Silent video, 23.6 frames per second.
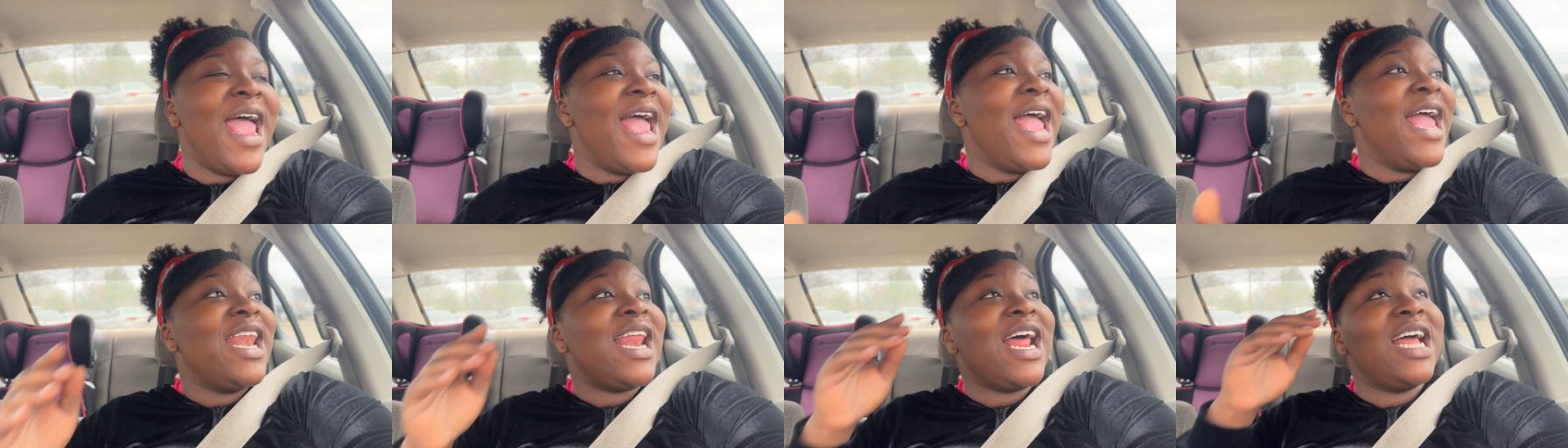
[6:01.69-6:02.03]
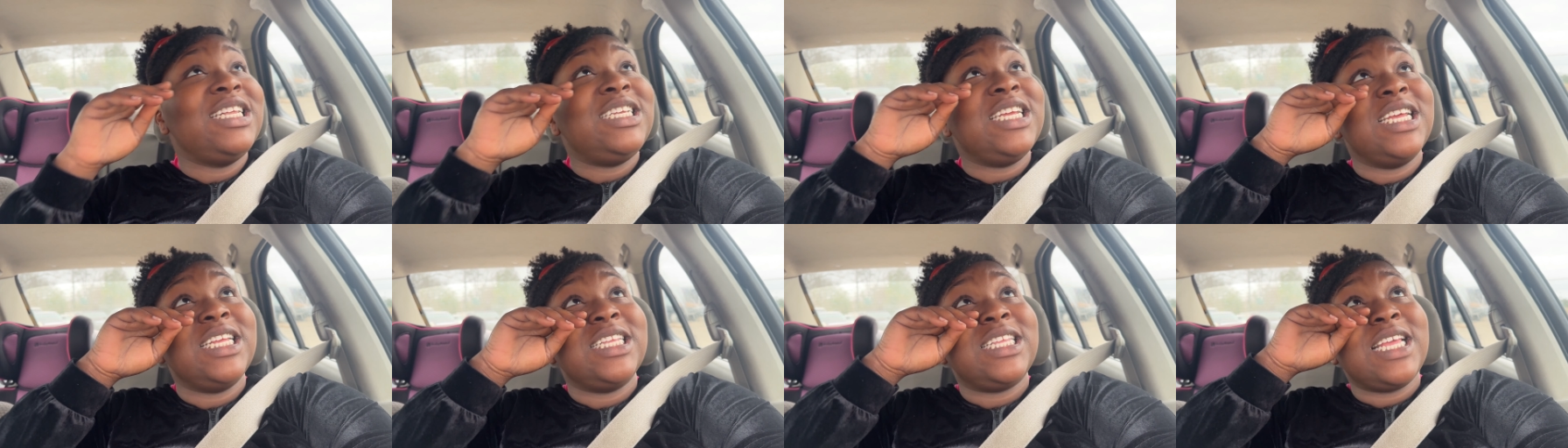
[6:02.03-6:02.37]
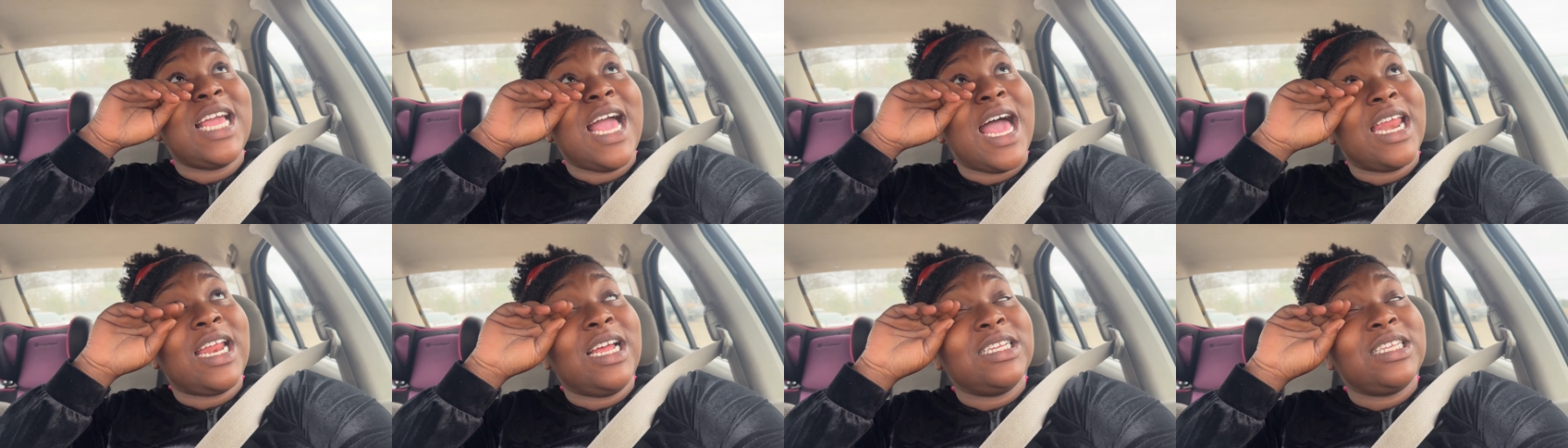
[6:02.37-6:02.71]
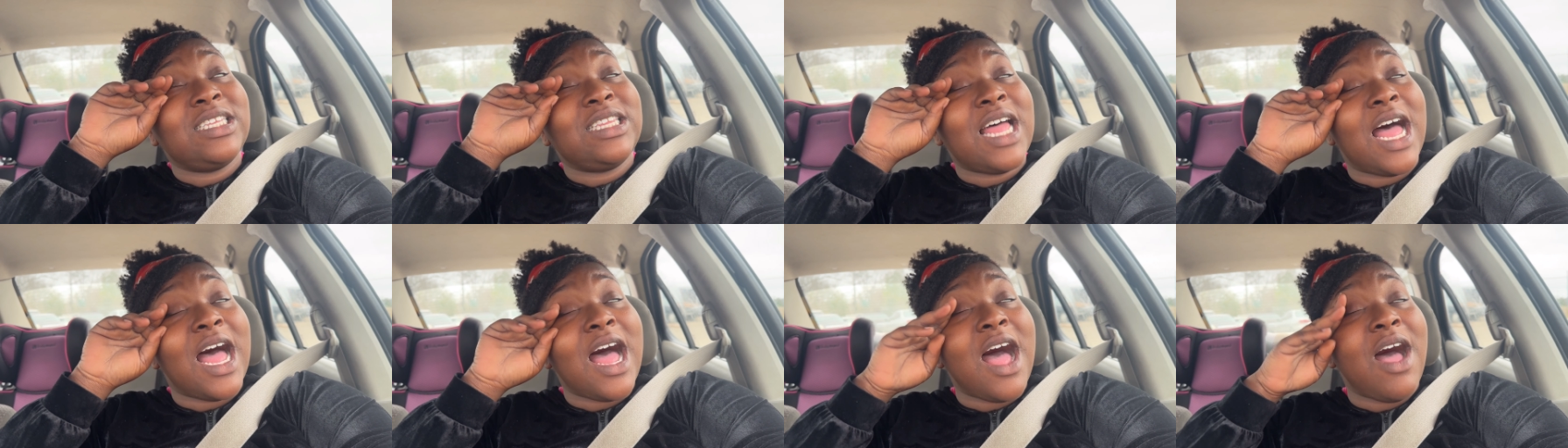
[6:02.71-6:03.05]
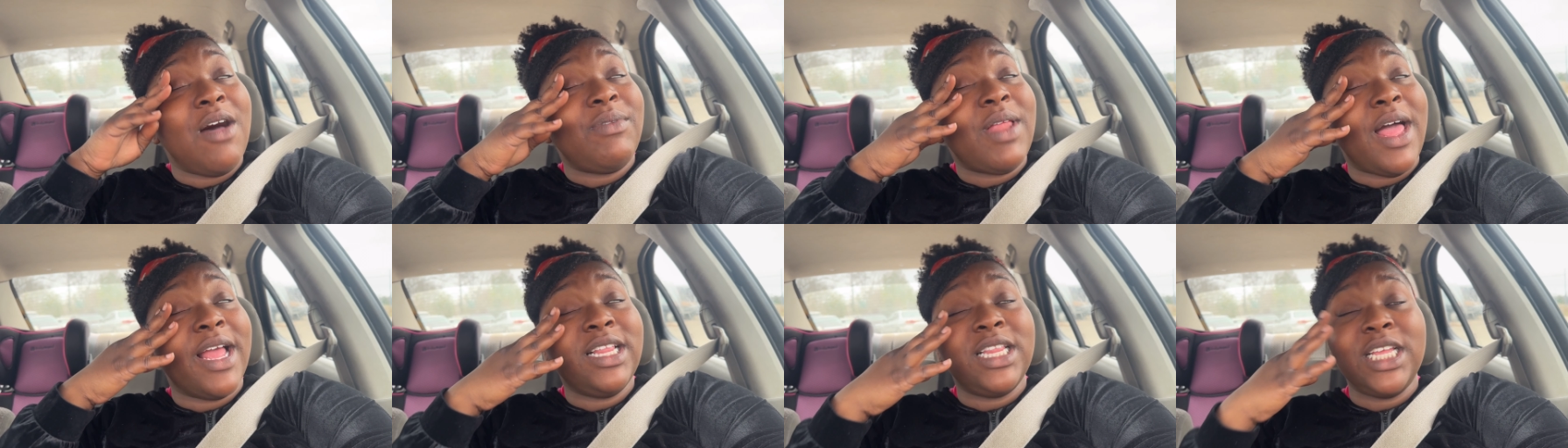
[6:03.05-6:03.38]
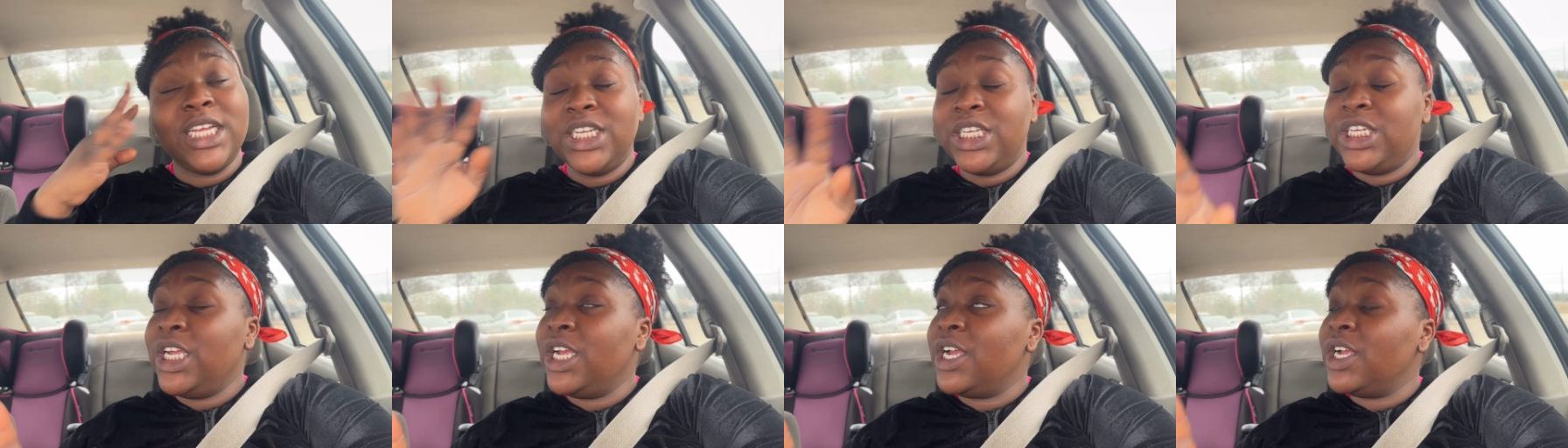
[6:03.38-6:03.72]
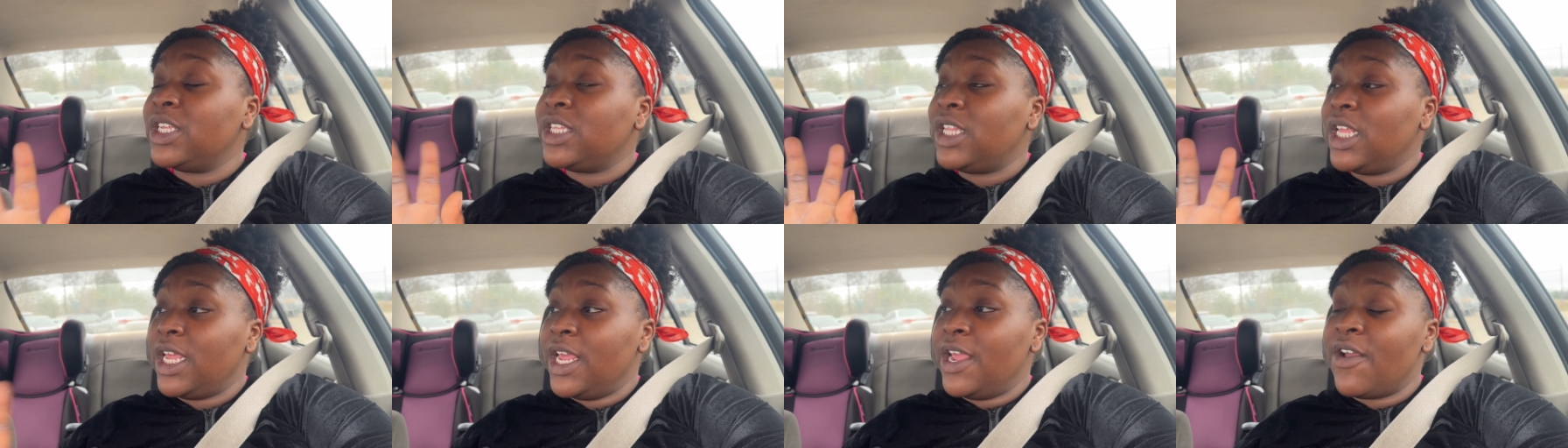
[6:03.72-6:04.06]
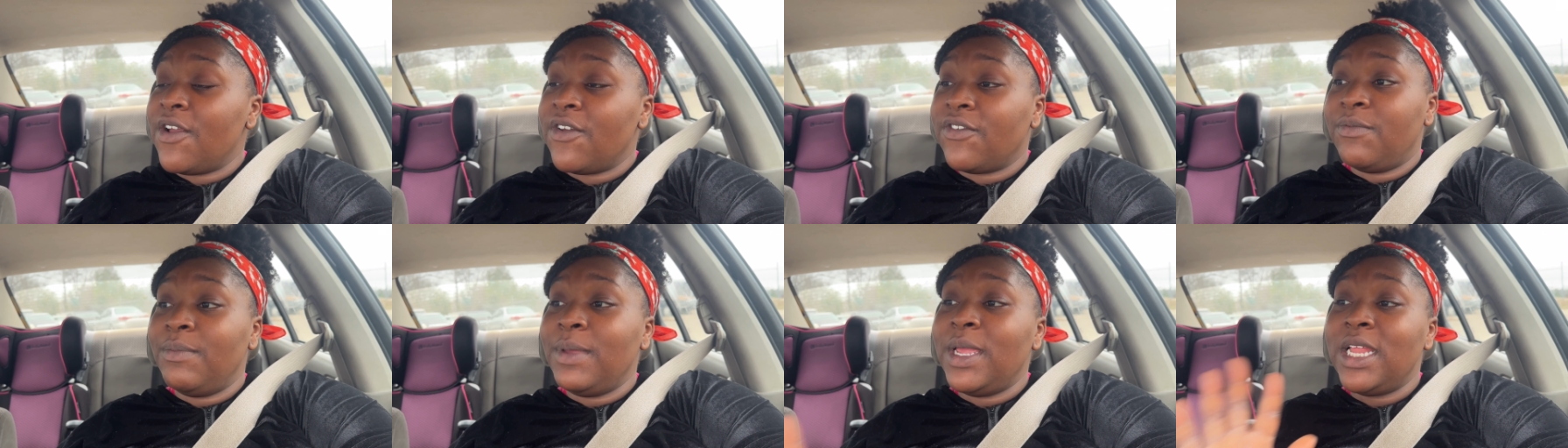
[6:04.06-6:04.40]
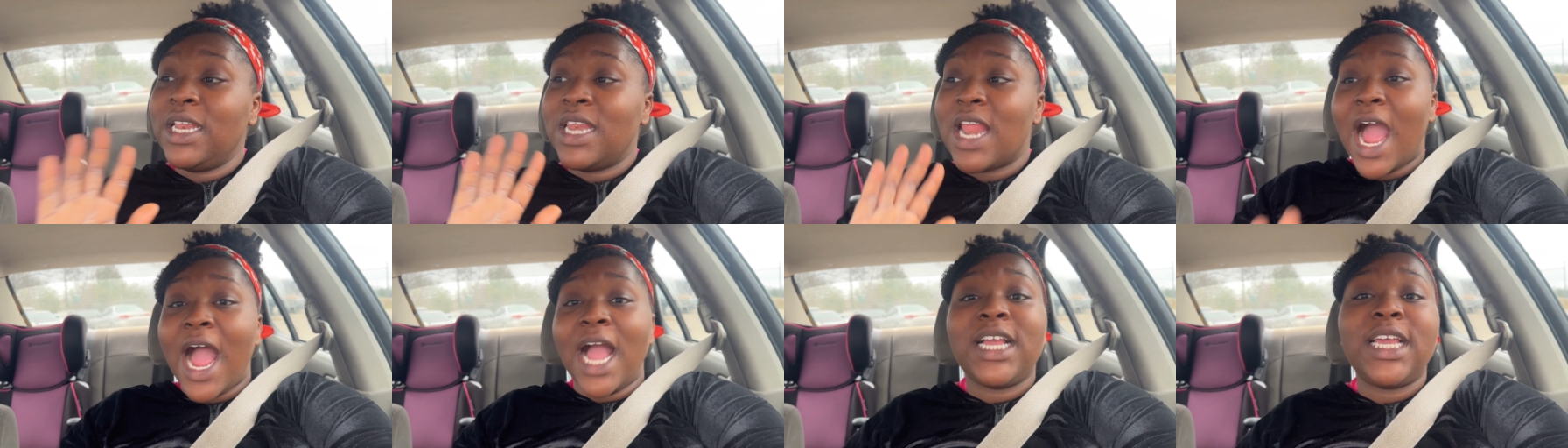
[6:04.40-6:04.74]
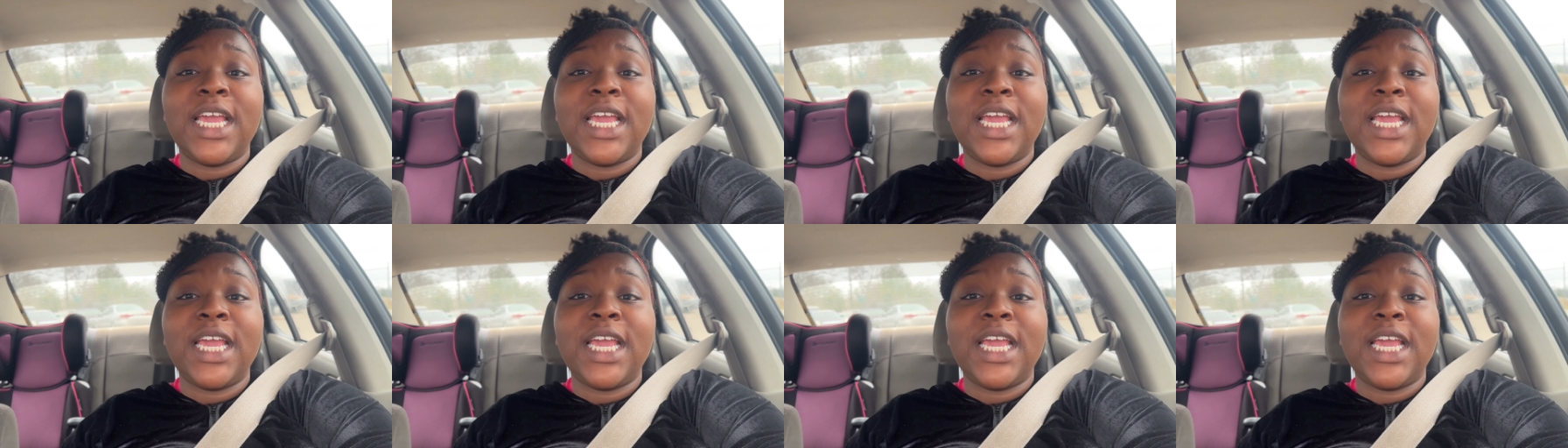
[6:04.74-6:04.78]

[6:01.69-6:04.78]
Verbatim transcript: And I just gotta stop. Like this year is the year of me not